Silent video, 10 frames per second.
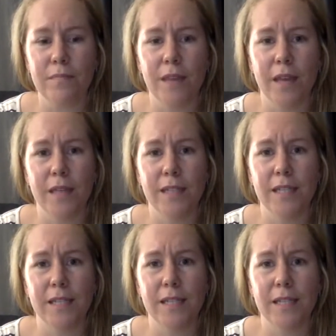
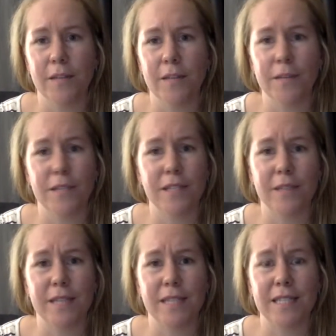yeah, the business
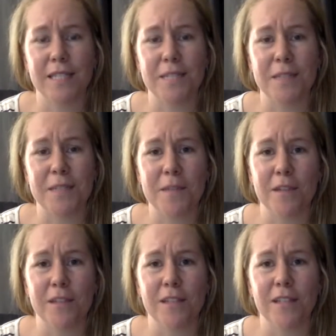makes sense to me
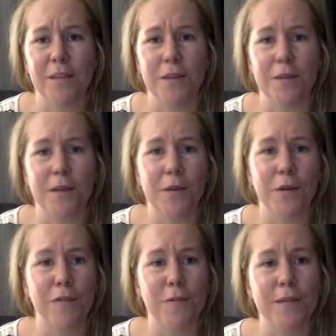because I want to be able to
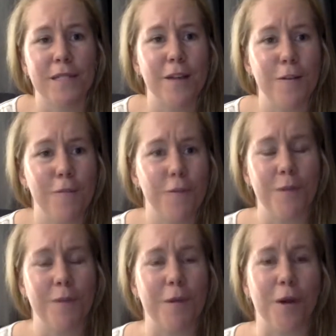work for myself. I want to
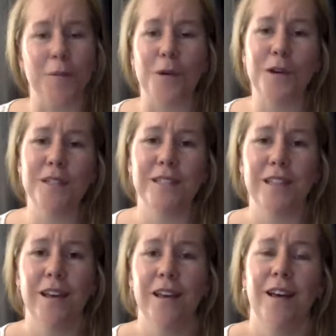be my own boss.
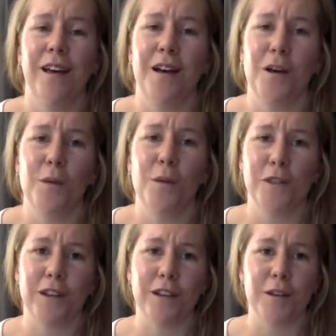We've got
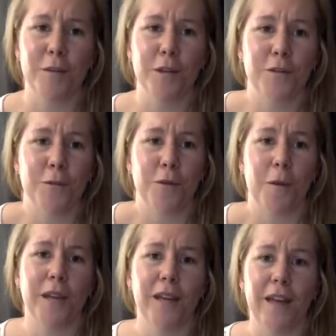a beautiful
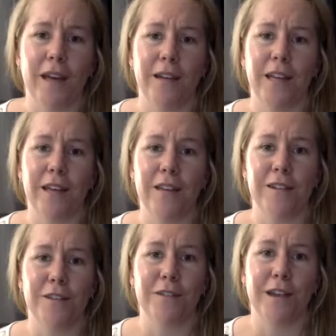property out here that
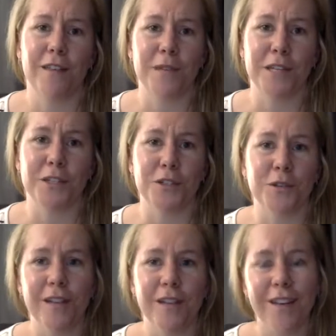I'd rather be
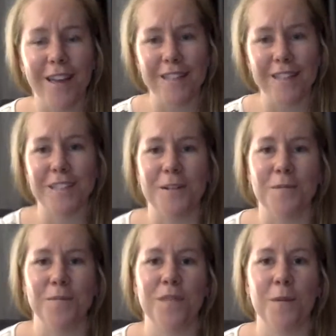enjoying. And
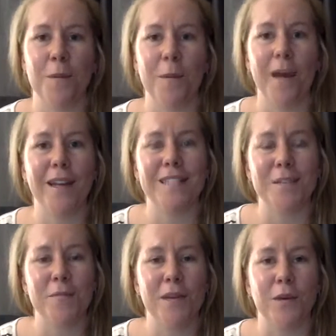my partner,
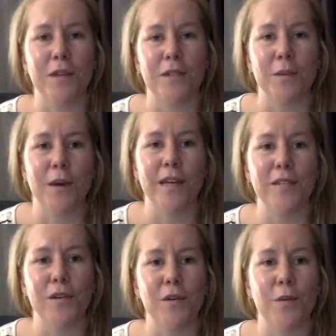Tim, he works away.
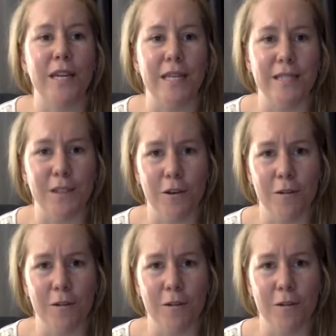So when he is home,